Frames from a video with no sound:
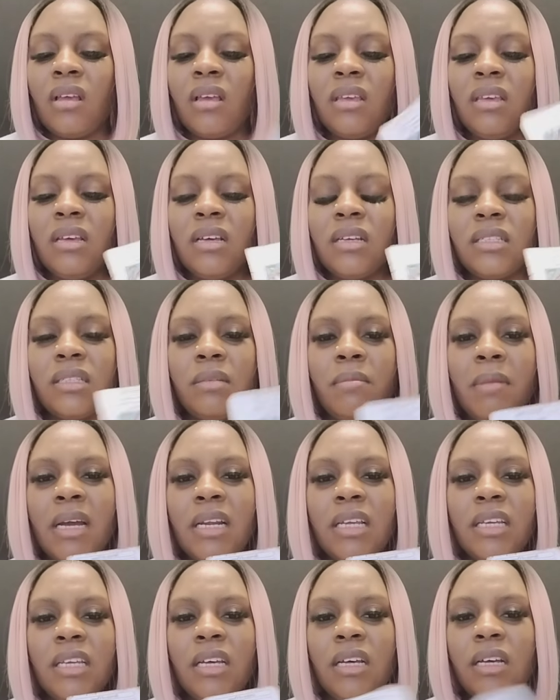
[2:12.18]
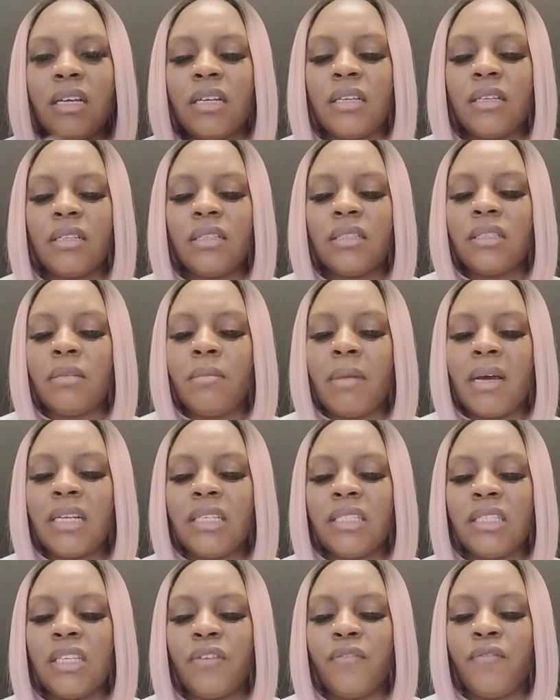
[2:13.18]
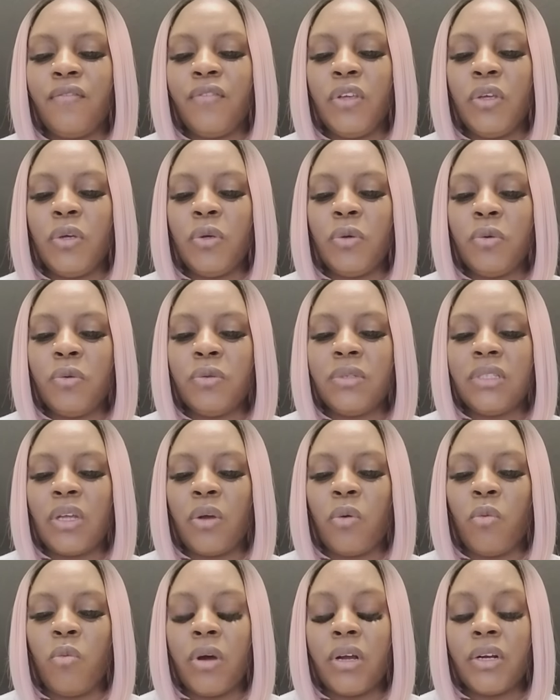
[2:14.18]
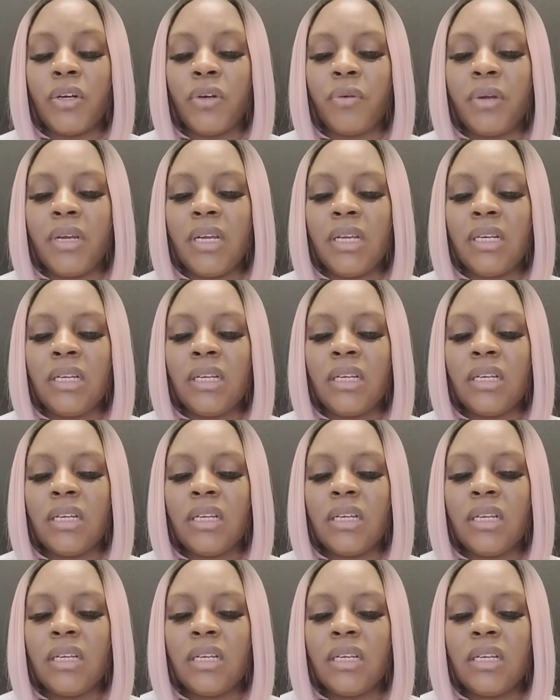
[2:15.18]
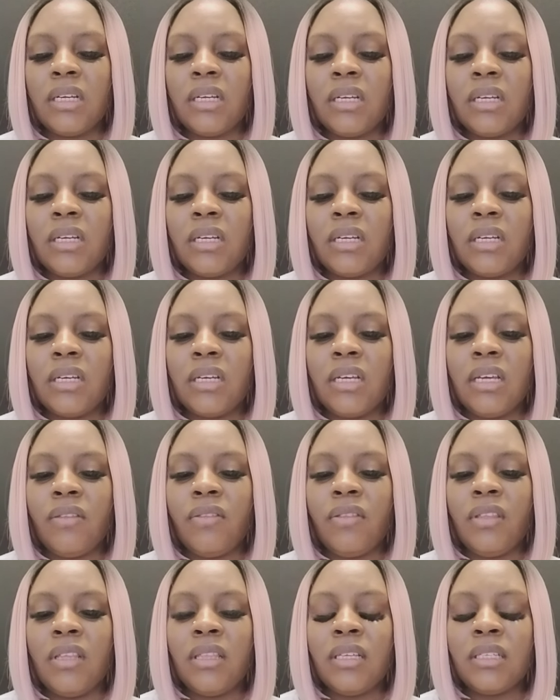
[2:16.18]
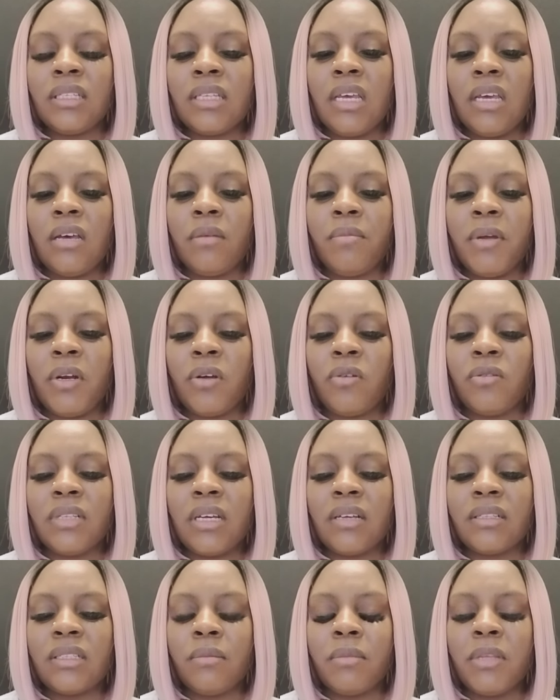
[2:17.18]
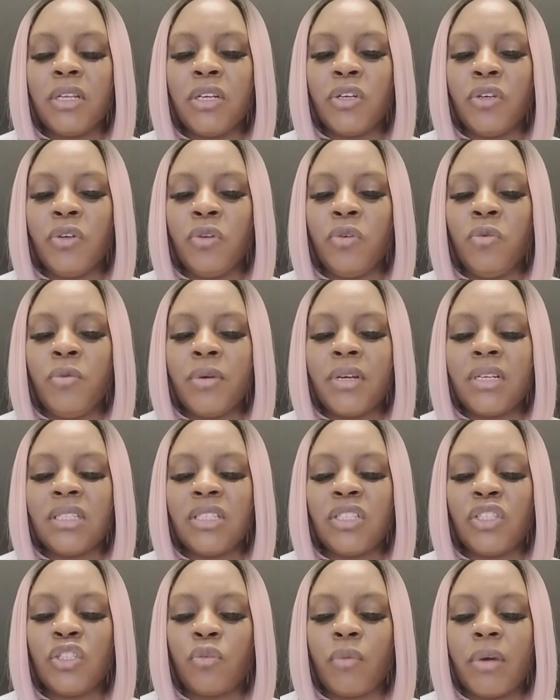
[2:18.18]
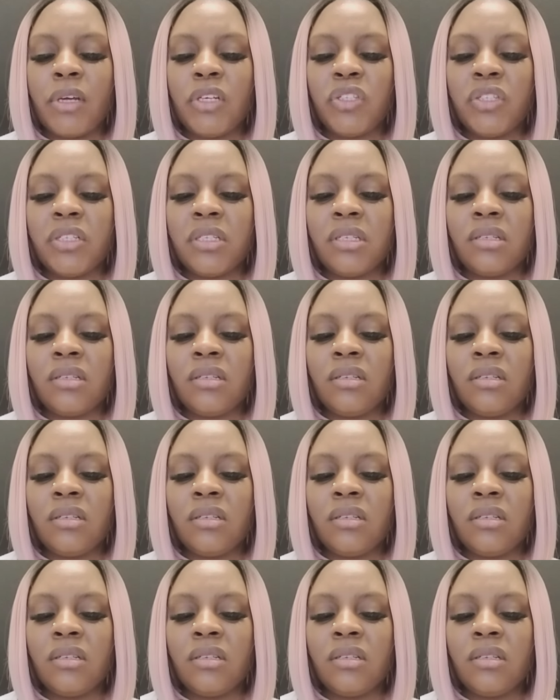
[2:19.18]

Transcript: yeah, somebody's confused. They're wondering if this King of Pentacles has something to do with a situation.